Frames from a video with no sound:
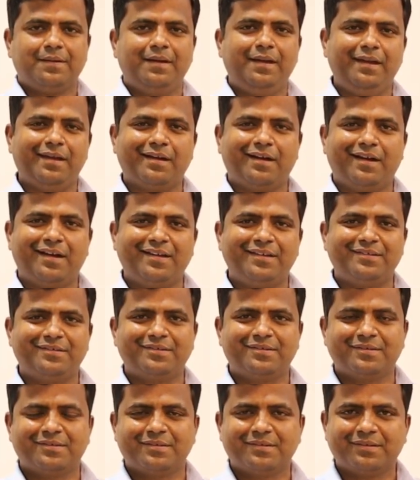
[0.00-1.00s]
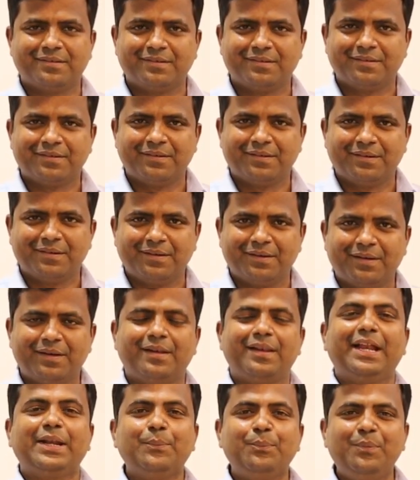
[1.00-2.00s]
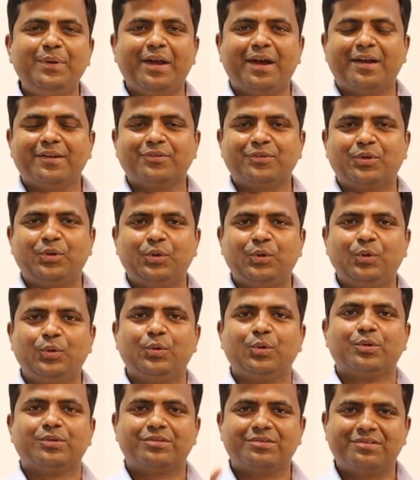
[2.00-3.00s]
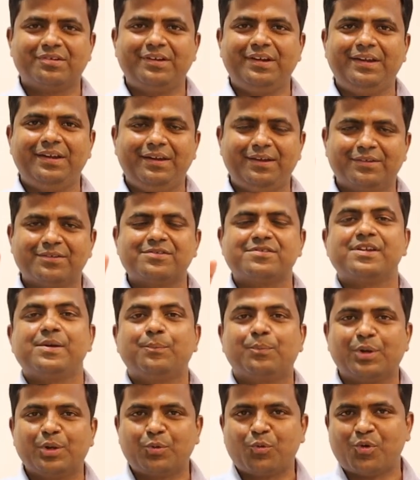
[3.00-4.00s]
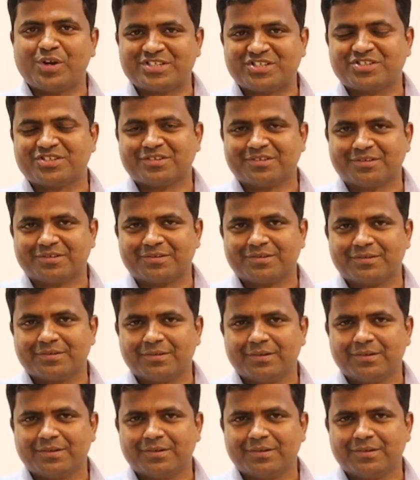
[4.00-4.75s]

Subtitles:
Hey guys, let me ask you three simple questions.